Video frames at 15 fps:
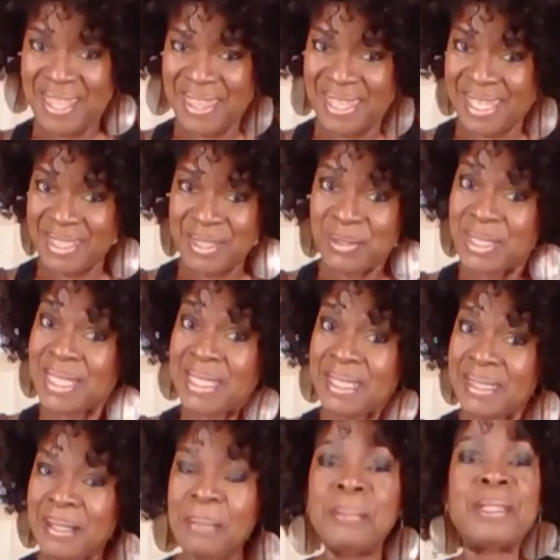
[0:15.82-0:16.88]
That's
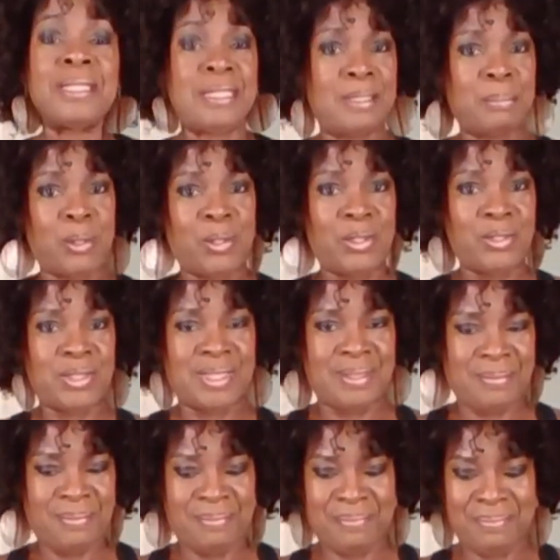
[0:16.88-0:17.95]
right, bliss balls.
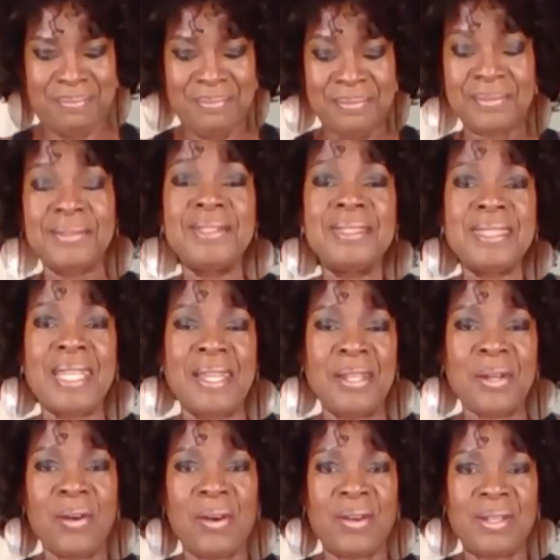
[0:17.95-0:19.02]

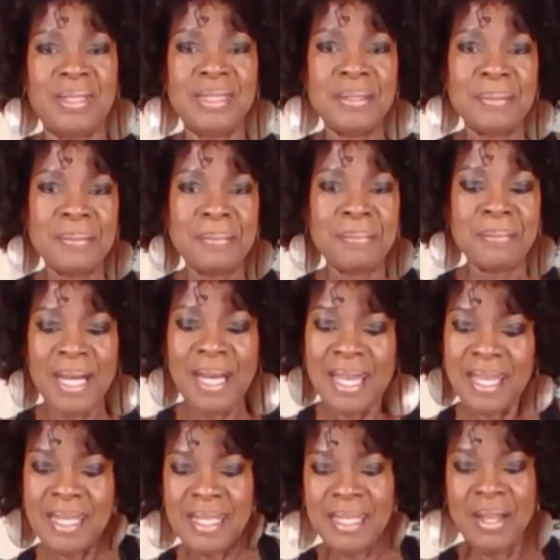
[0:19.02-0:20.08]
They are
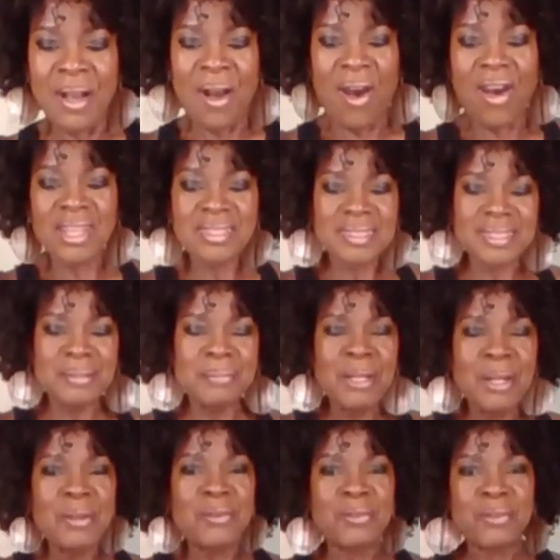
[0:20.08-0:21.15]
my awesome
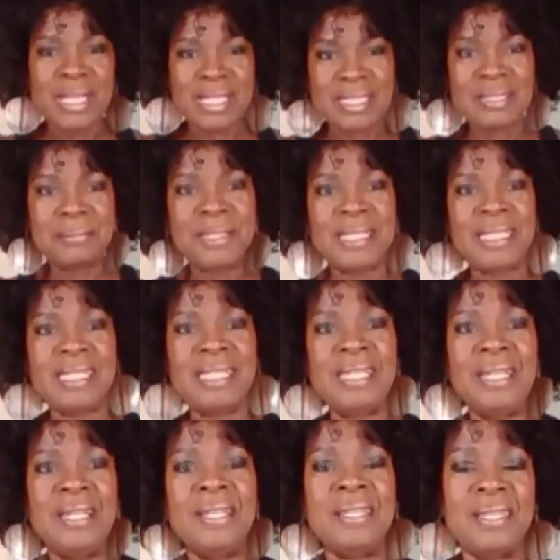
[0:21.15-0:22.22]

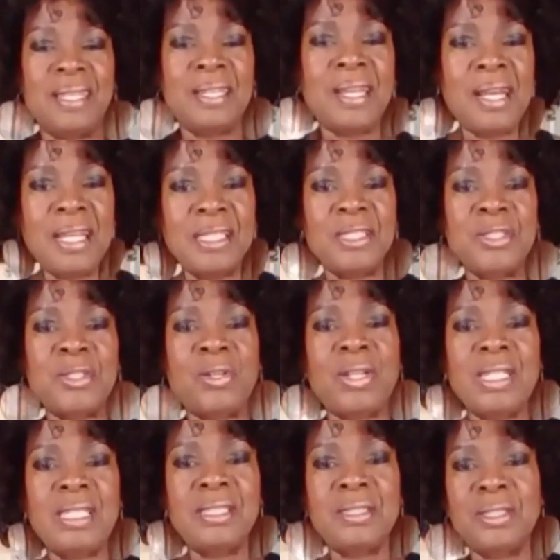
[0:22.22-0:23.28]
recipe that I
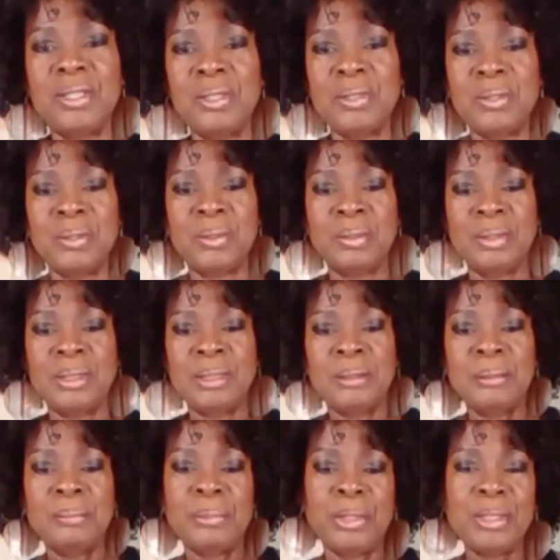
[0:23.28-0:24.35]
started to
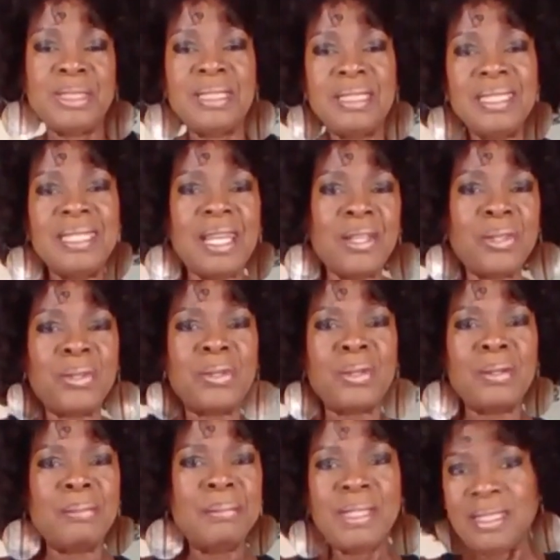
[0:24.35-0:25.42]
put
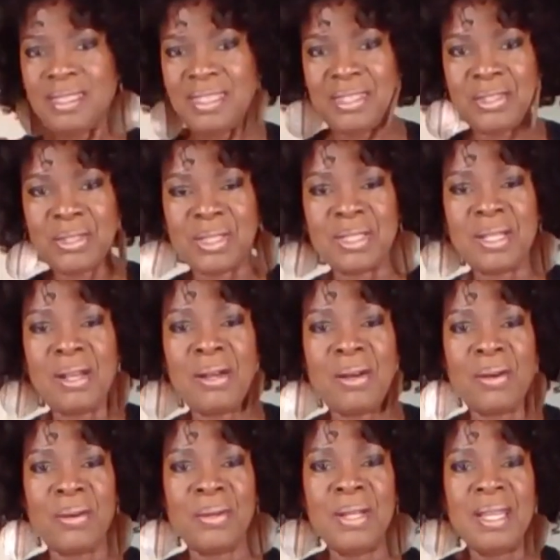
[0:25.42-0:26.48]
together many years
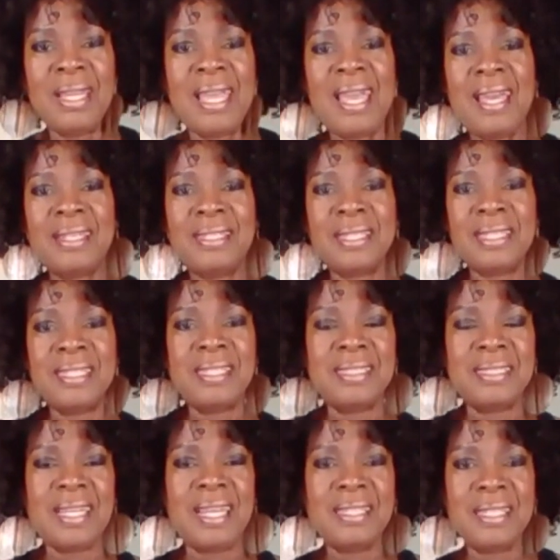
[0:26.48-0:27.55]
ago, added
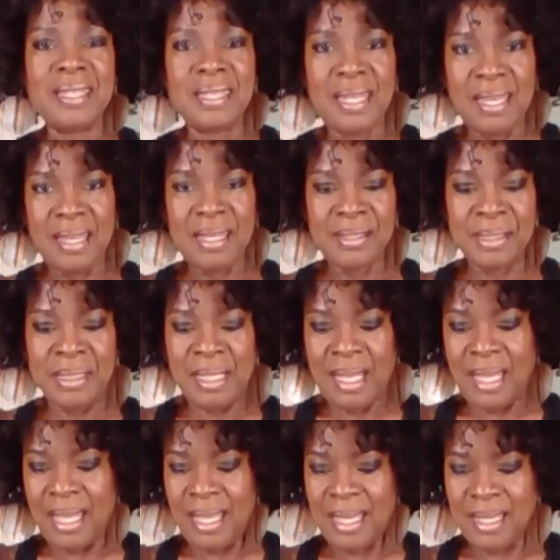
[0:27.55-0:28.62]
this, added that,
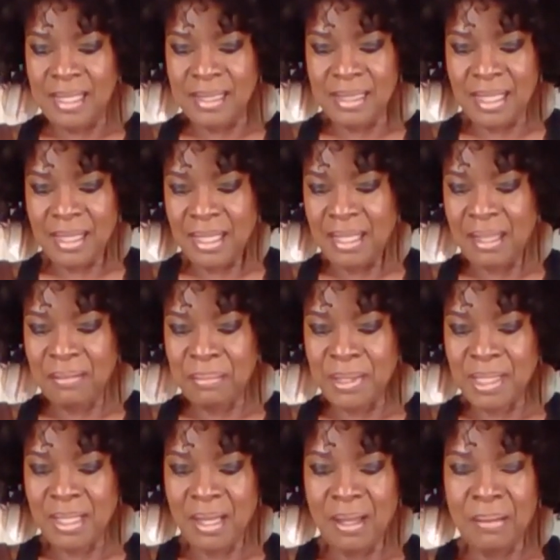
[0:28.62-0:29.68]
and they have
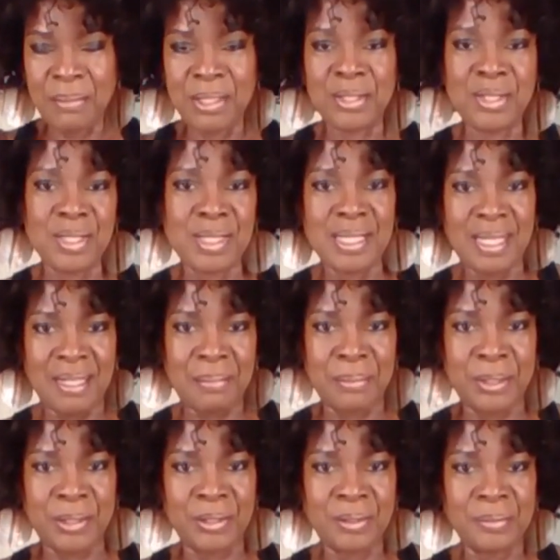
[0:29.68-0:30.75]
become a
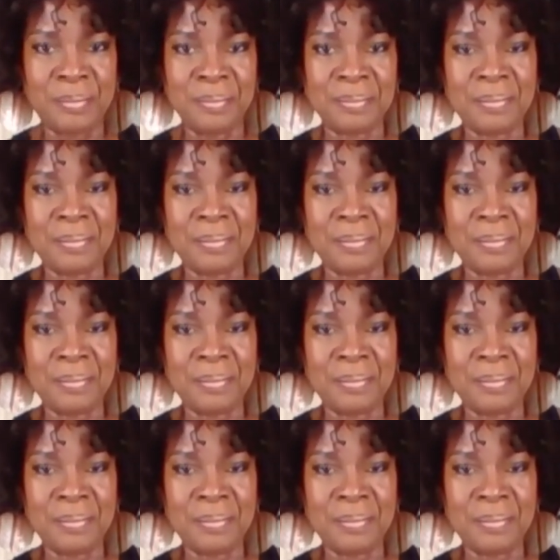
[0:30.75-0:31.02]
staple